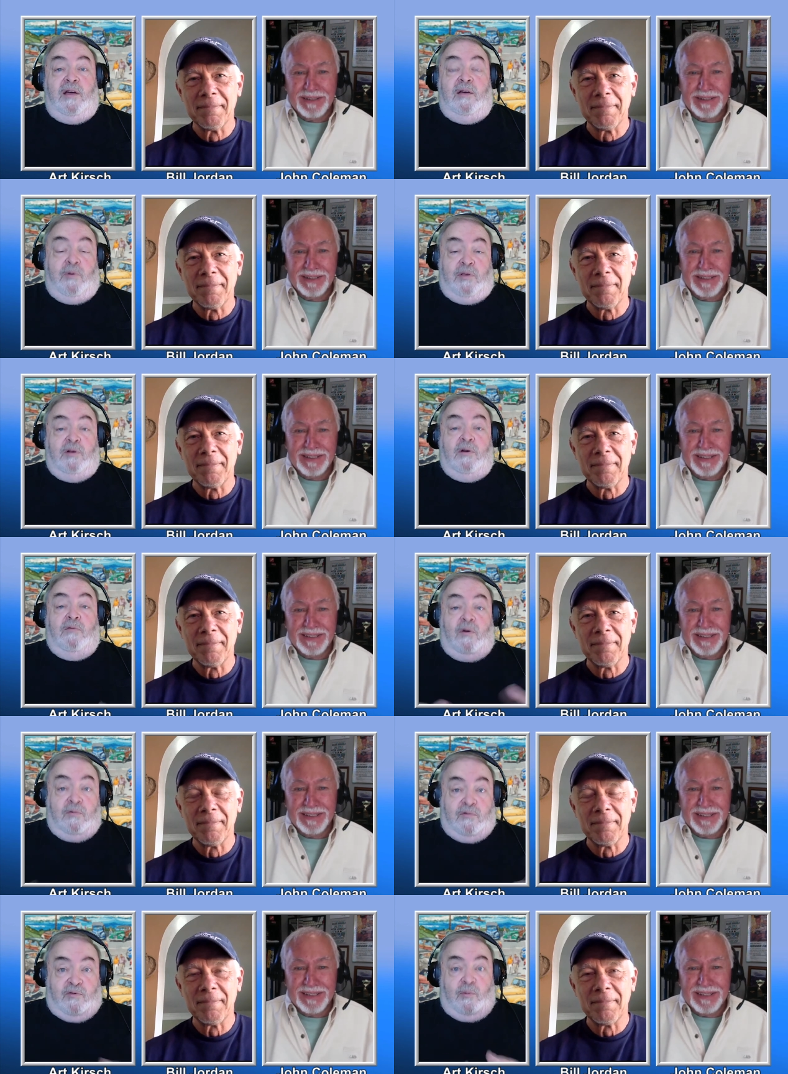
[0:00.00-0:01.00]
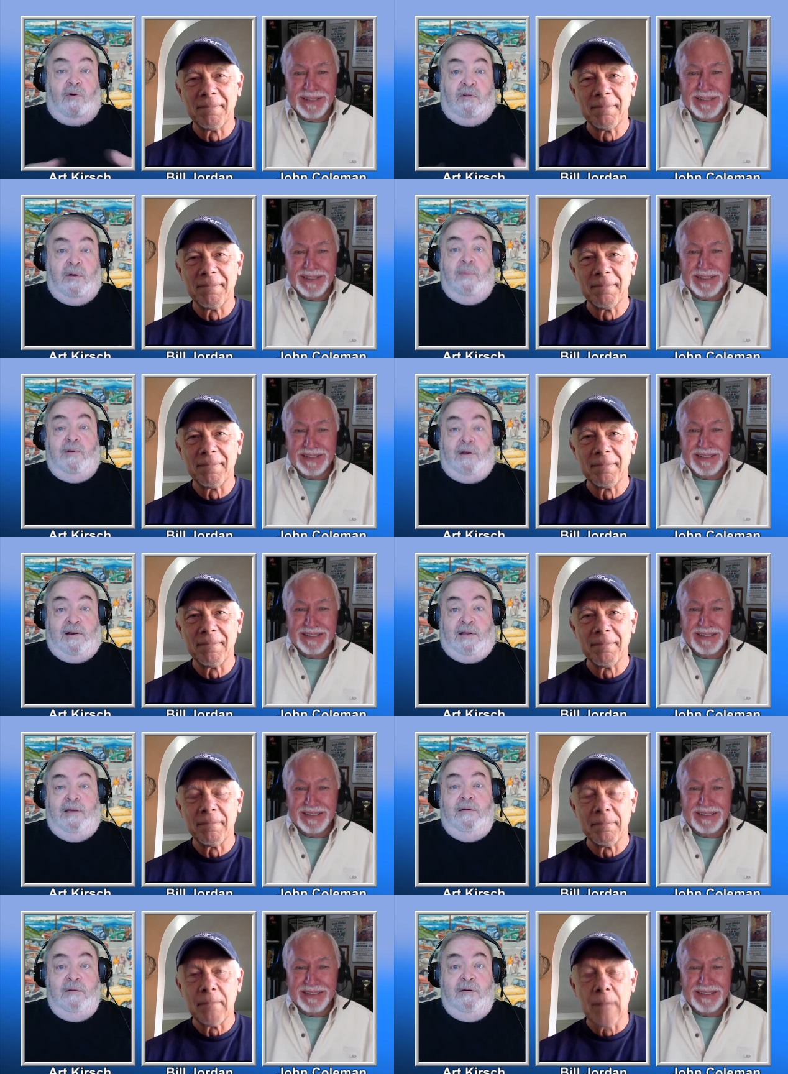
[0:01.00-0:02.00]
Speaker 1: within our own small community
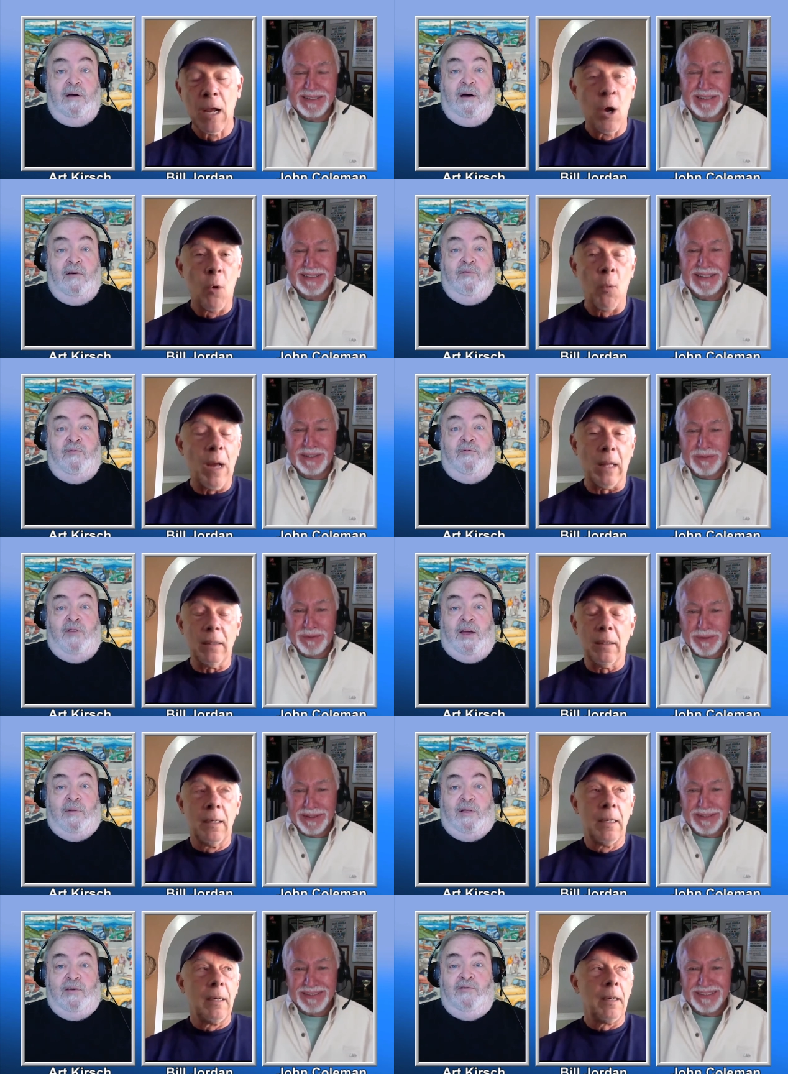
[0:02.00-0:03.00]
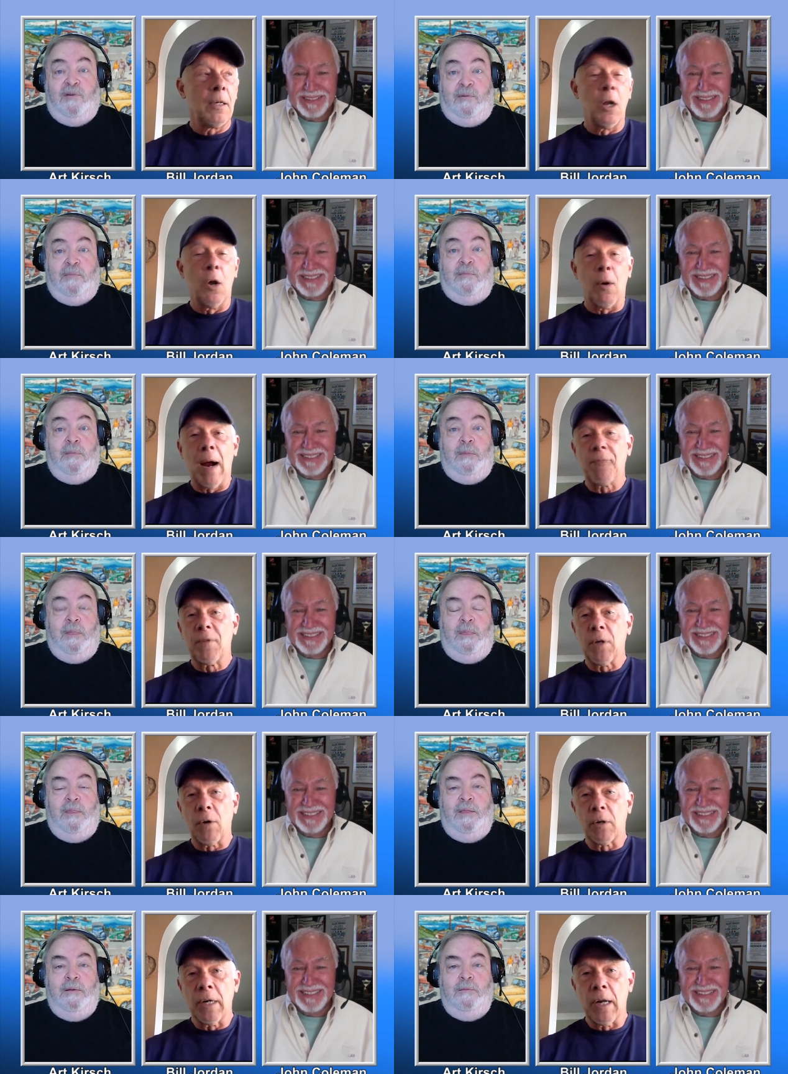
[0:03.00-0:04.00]
of well, families.
Speaker 2: You know, I've told
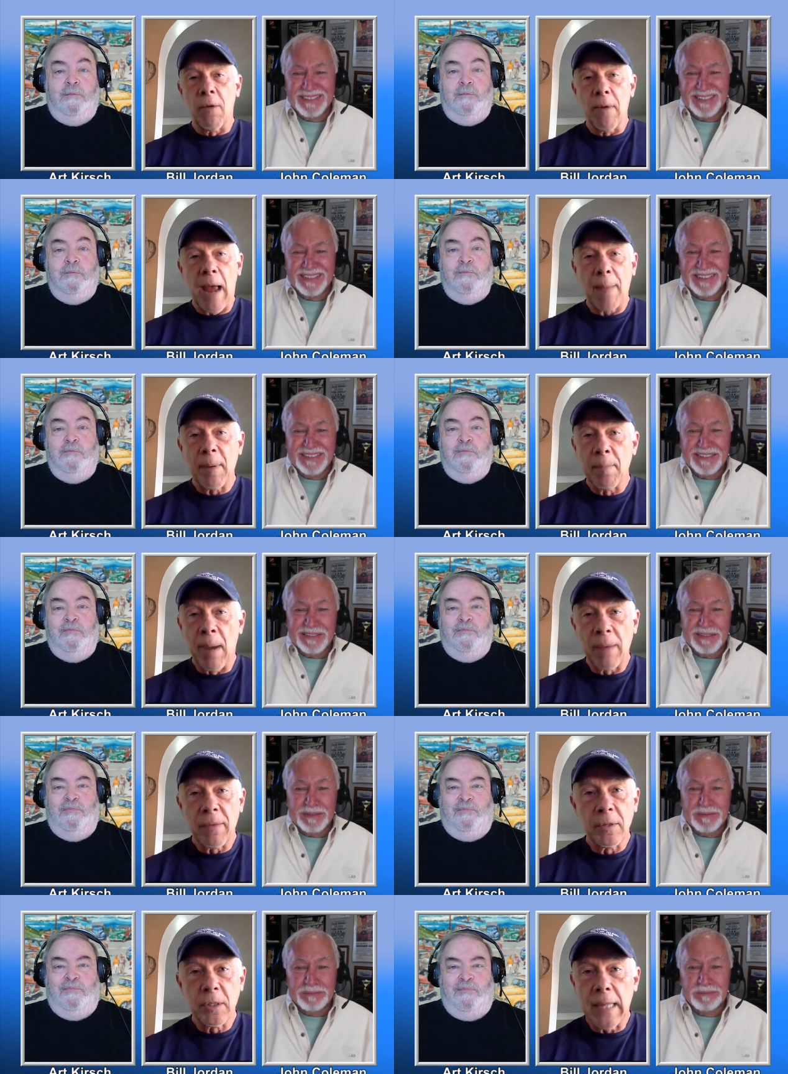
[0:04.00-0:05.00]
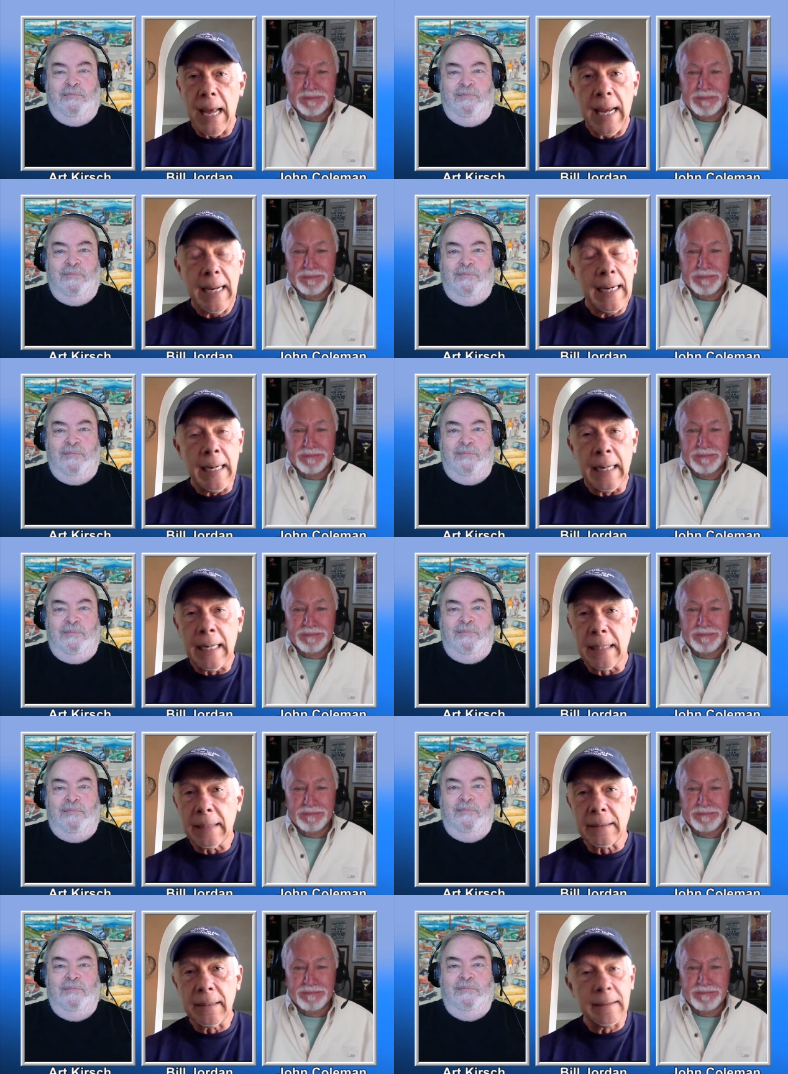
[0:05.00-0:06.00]
her, you know, Happy Mother's Day. Uh,
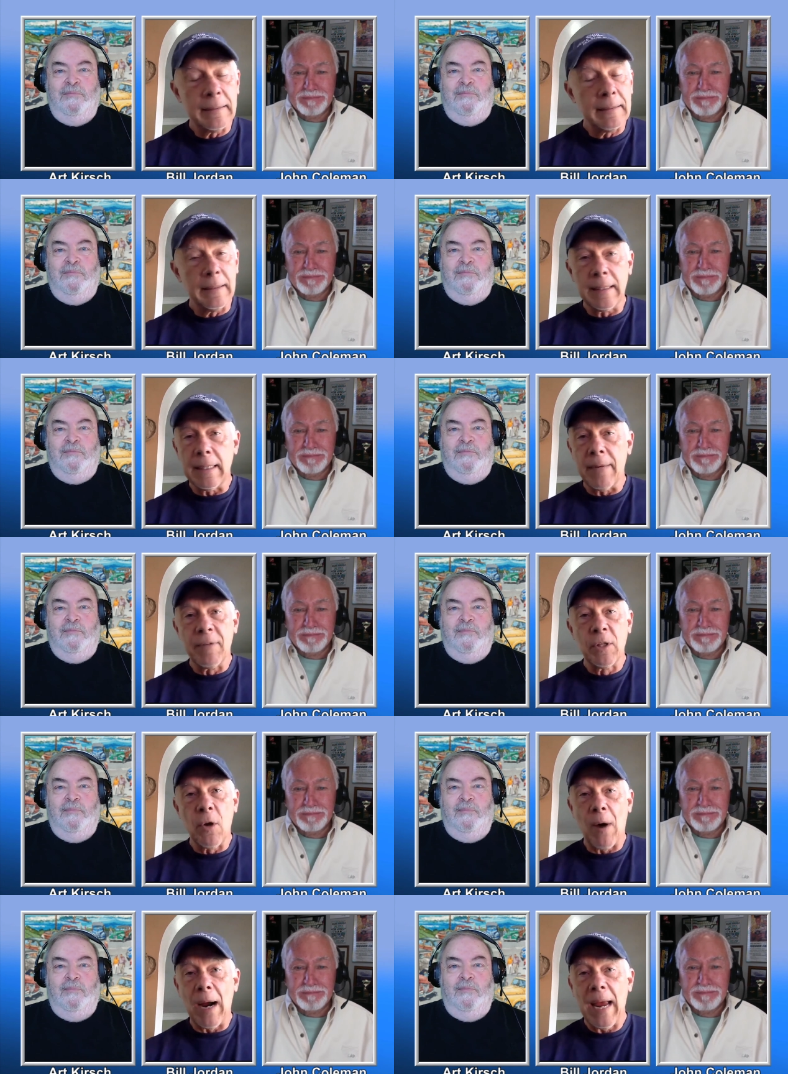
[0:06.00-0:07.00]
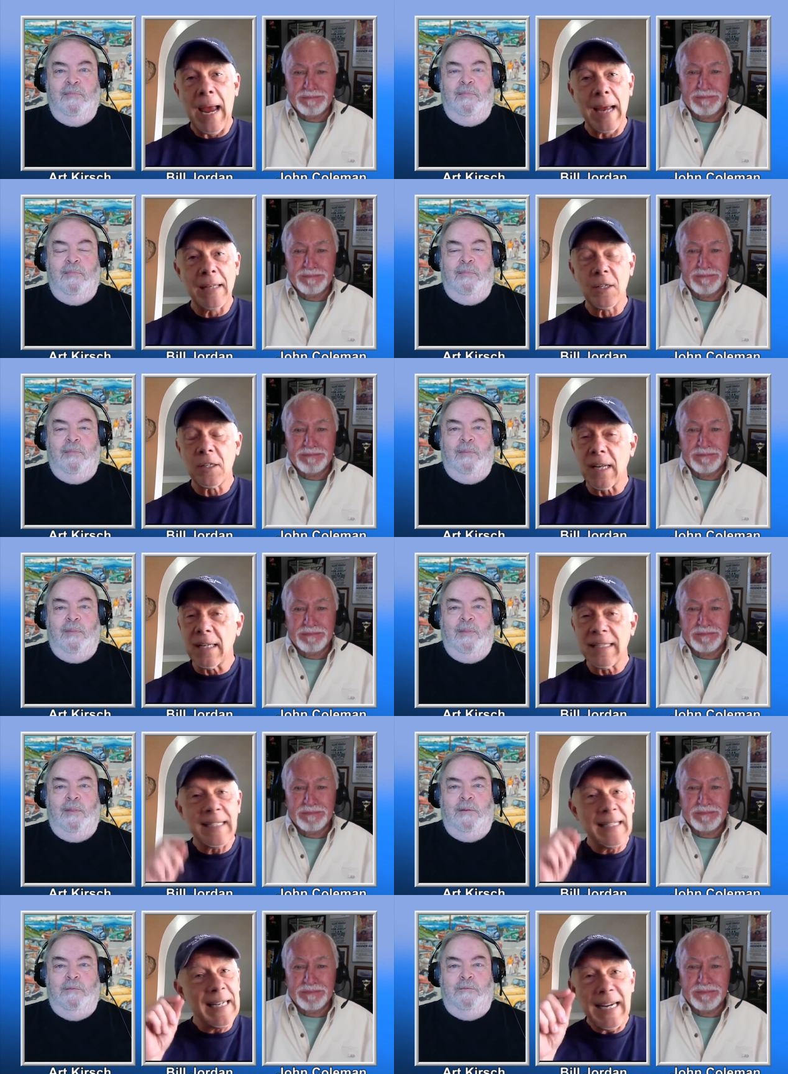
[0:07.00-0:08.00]
even though I had just a
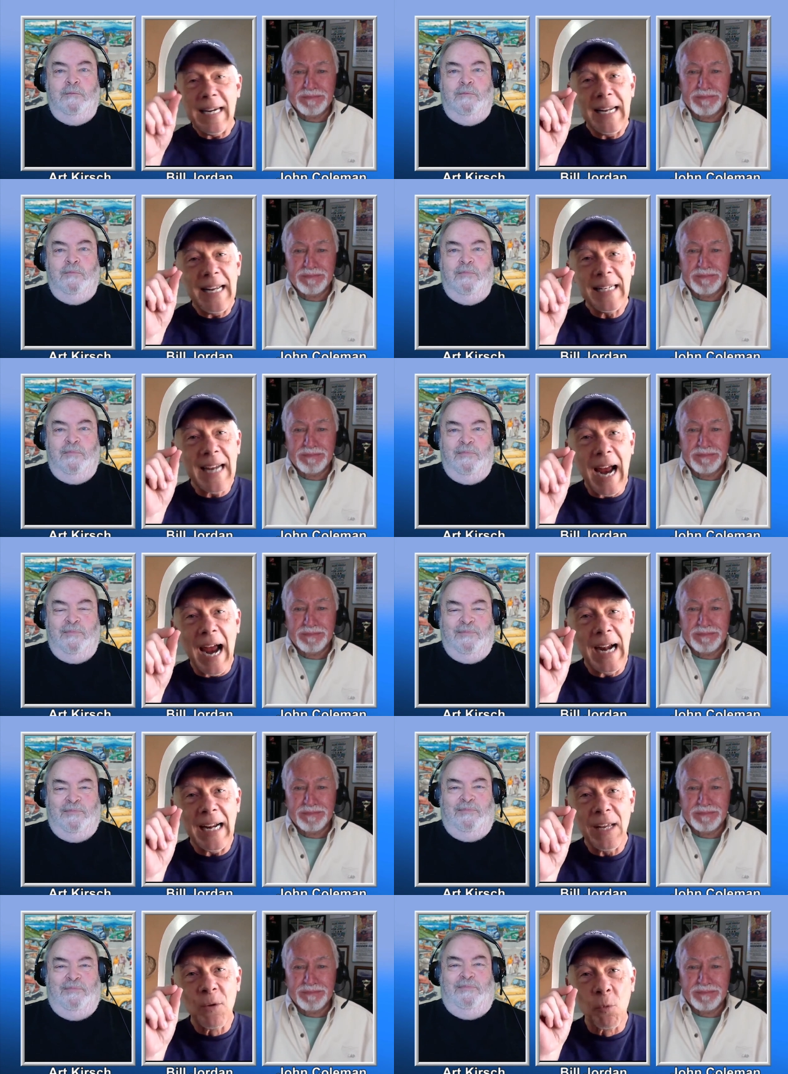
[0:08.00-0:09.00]
teeny tiny